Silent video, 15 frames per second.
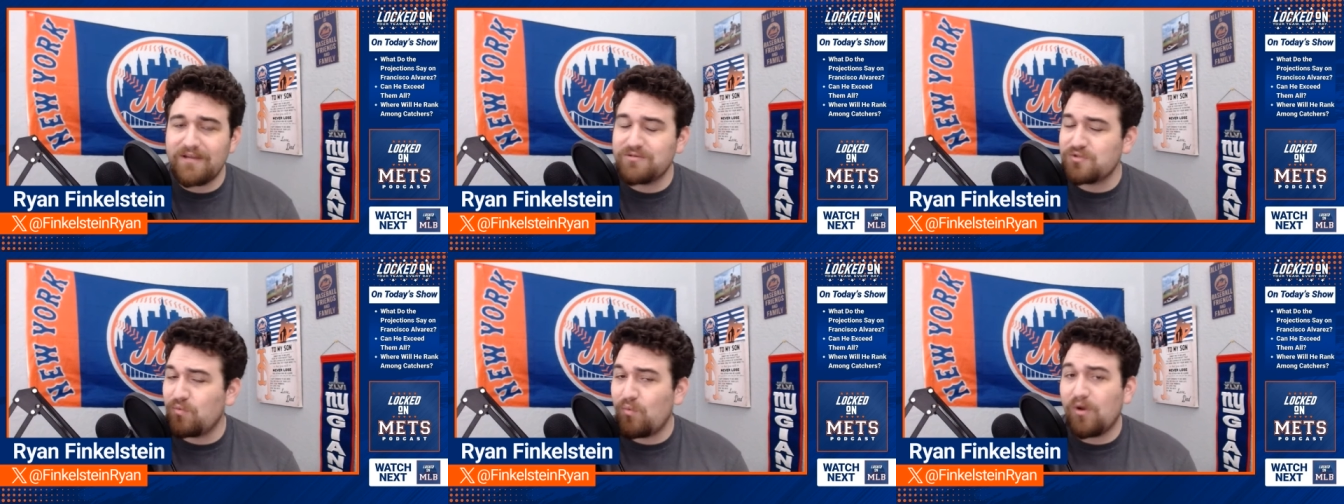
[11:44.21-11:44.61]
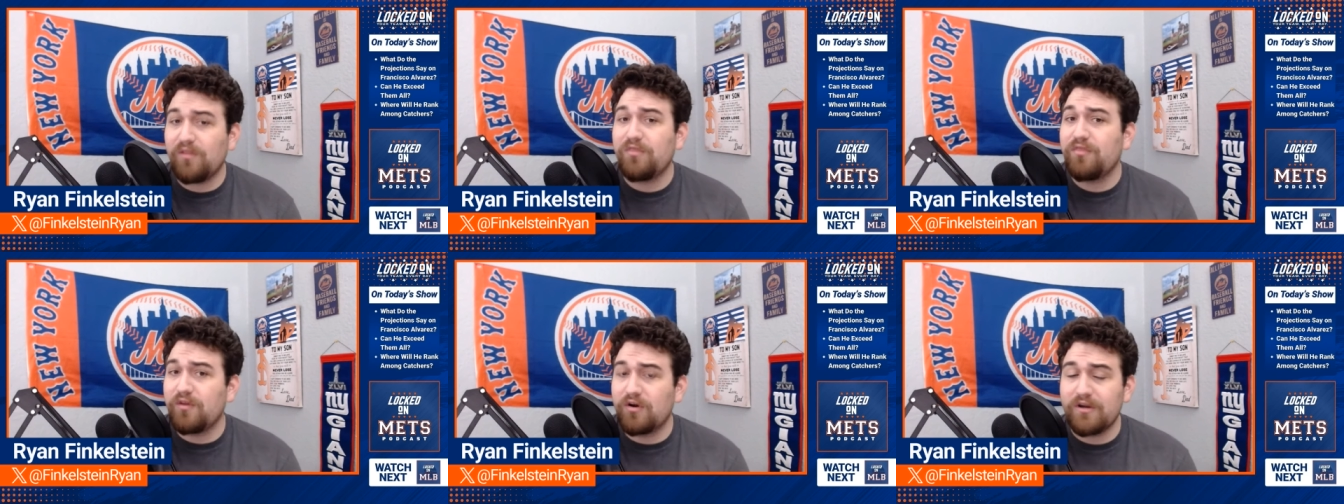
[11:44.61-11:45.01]
It was a
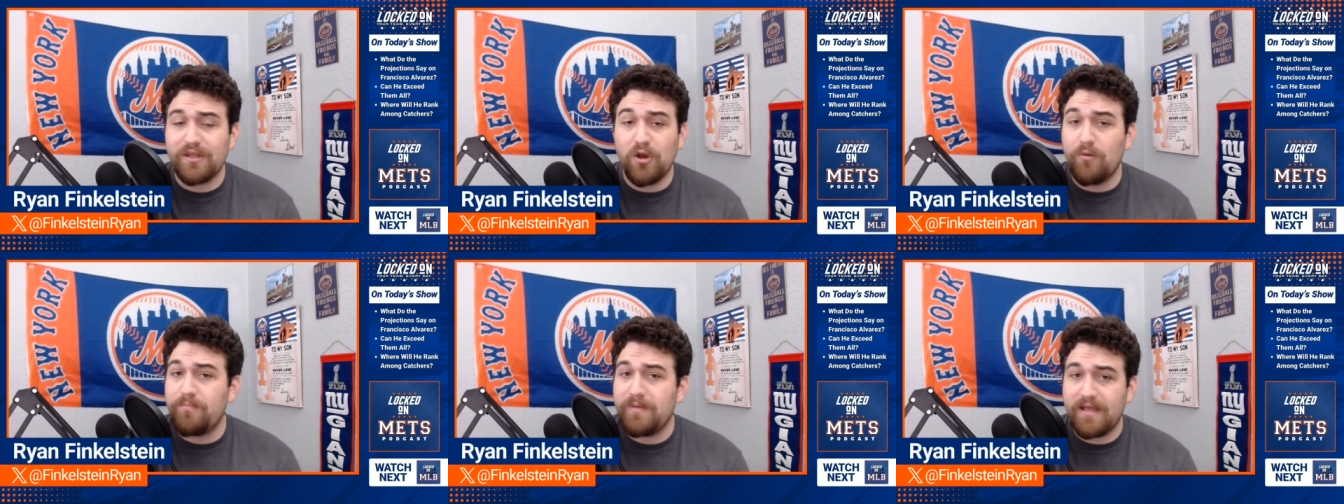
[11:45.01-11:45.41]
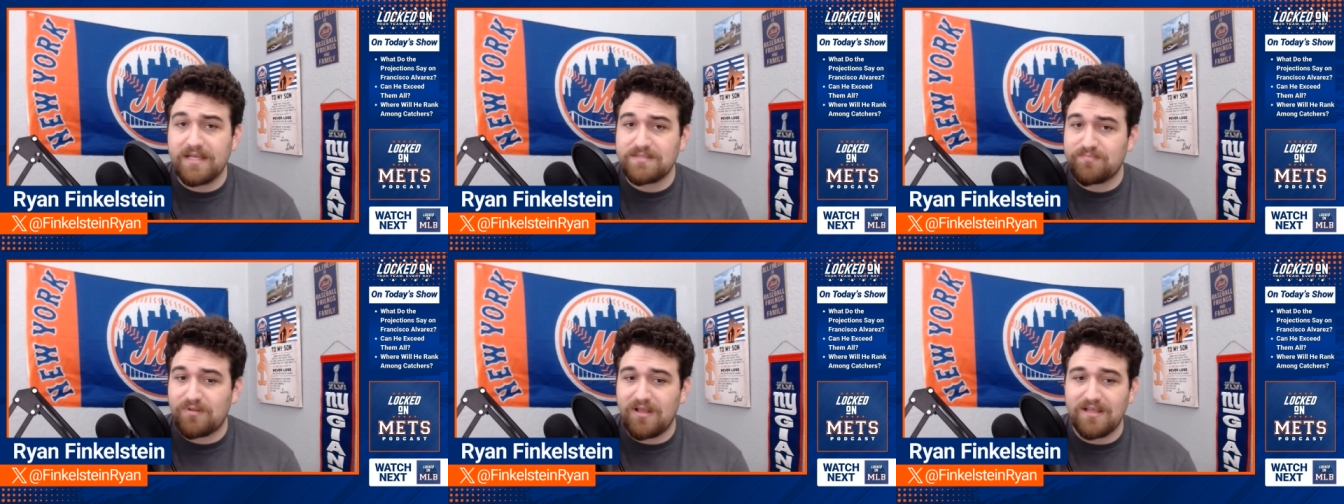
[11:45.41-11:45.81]
130
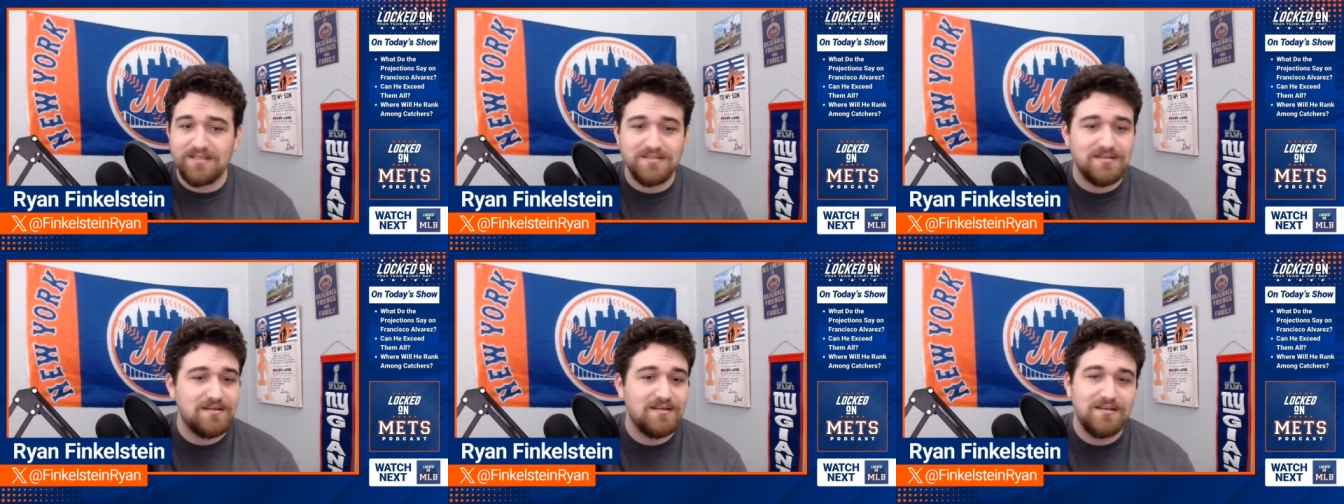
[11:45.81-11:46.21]
OPS plus.